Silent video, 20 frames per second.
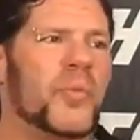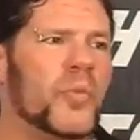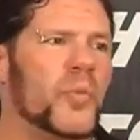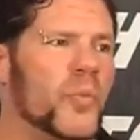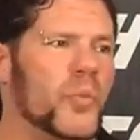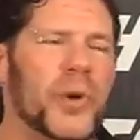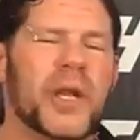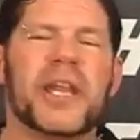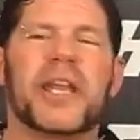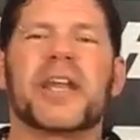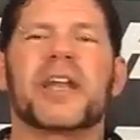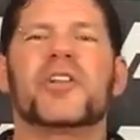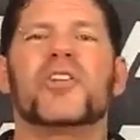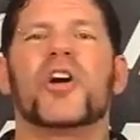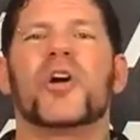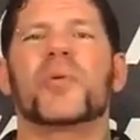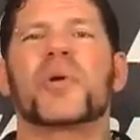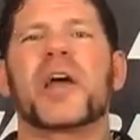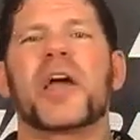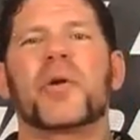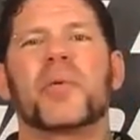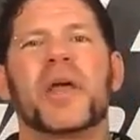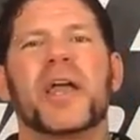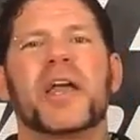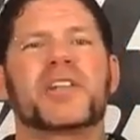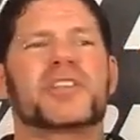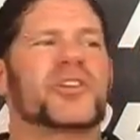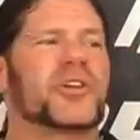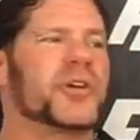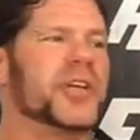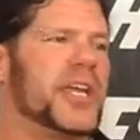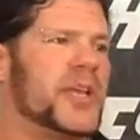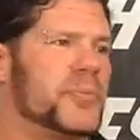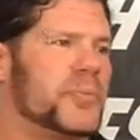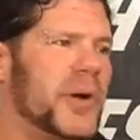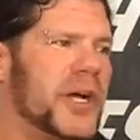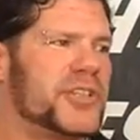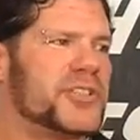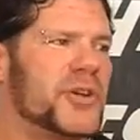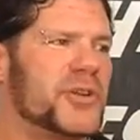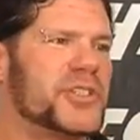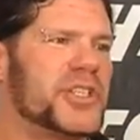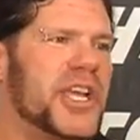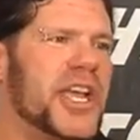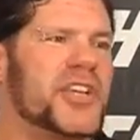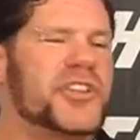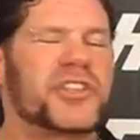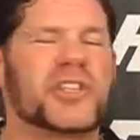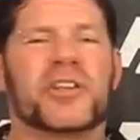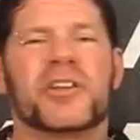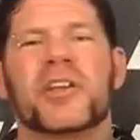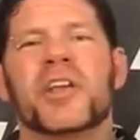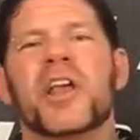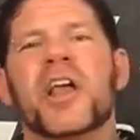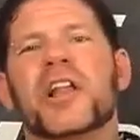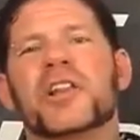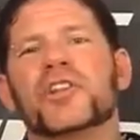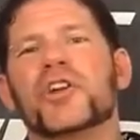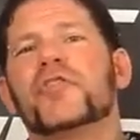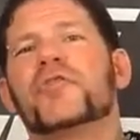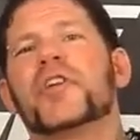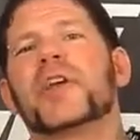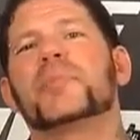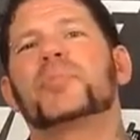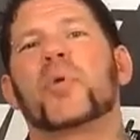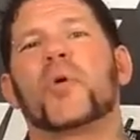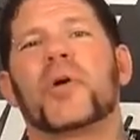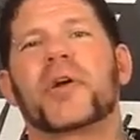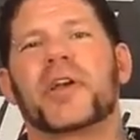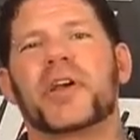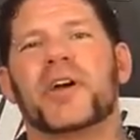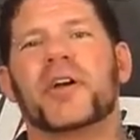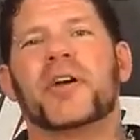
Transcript: we didn't get along with Iran, so hate by association. Ludwig Borga,